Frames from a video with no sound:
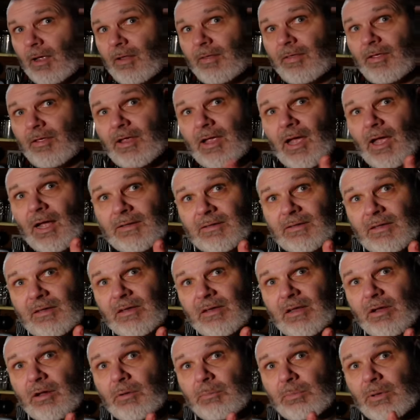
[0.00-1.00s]
There you are, did you
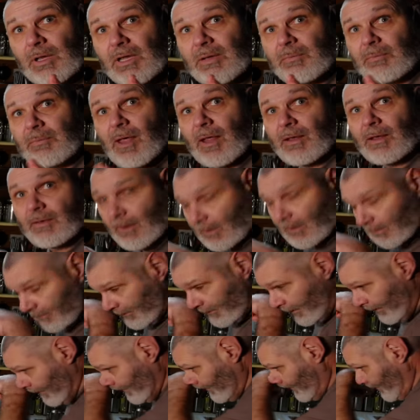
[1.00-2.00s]
hear it bleep then? That's
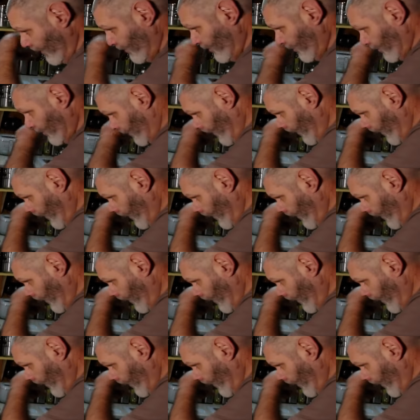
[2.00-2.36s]
kicked in as